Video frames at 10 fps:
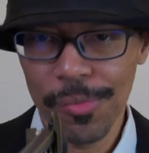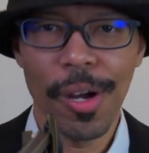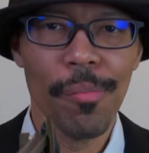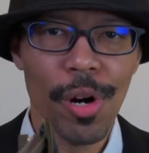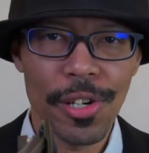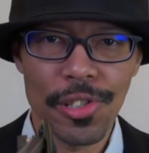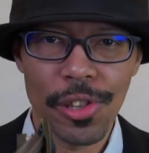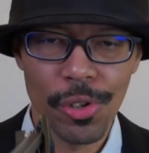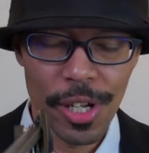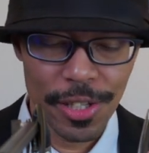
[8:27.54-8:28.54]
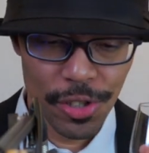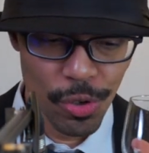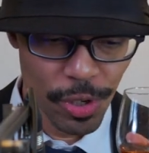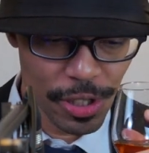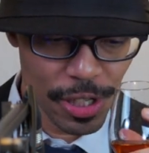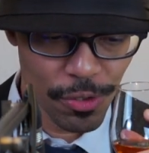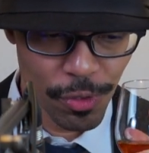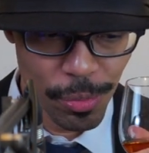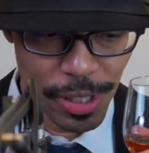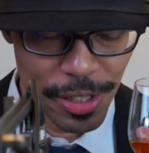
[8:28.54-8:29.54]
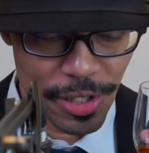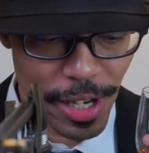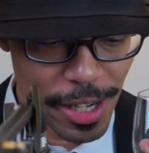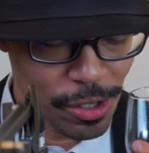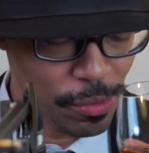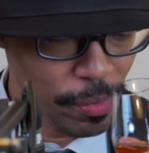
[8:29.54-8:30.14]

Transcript: amongst the three, it's too intense for me, the standard